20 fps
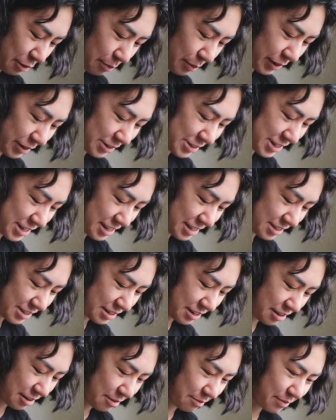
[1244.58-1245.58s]
go beer
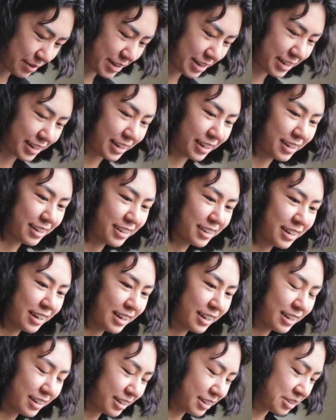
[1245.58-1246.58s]
tasting on my
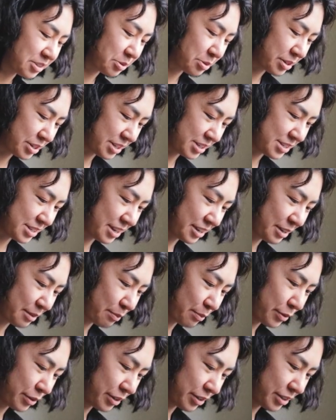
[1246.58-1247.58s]

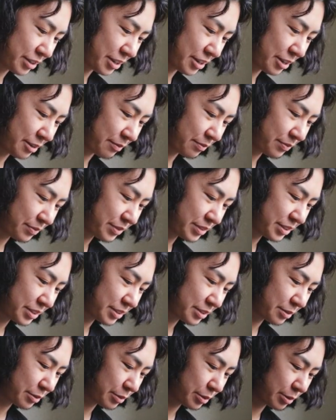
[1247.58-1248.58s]
22nd birthday.
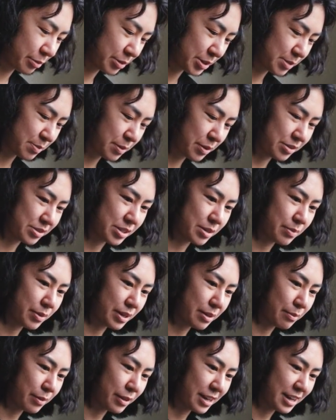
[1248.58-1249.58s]
It was supposed to
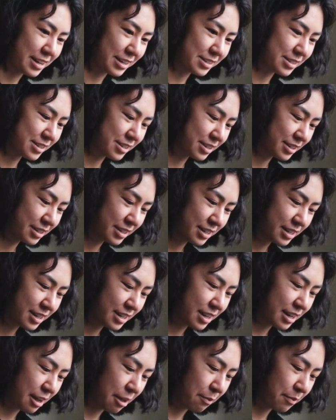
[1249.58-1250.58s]
be a blast.
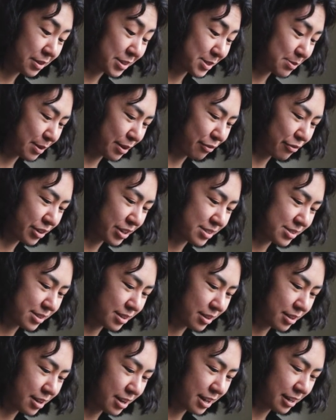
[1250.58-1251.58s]
I miss my friends a
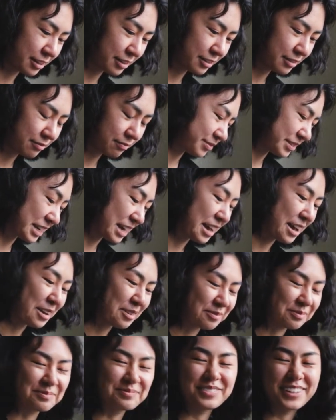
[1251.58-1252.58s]
lot.
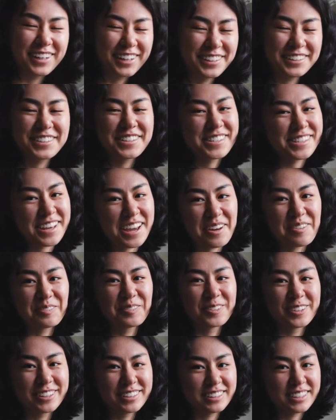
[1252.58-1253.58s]
Yeah, honestly, I'm
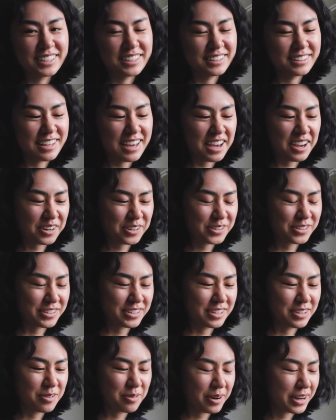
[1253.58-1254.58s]
really
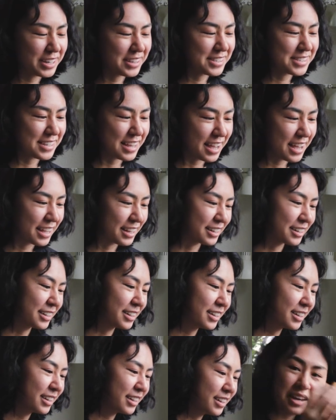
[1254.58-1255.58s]
actually quite sad.
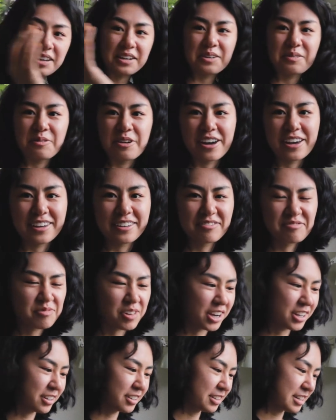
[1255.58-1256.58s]
Anyway,
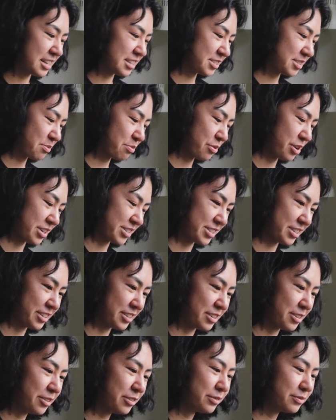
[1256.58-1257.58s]
on a less depressing
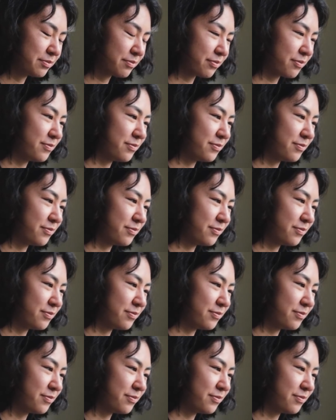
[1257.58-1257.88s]
note,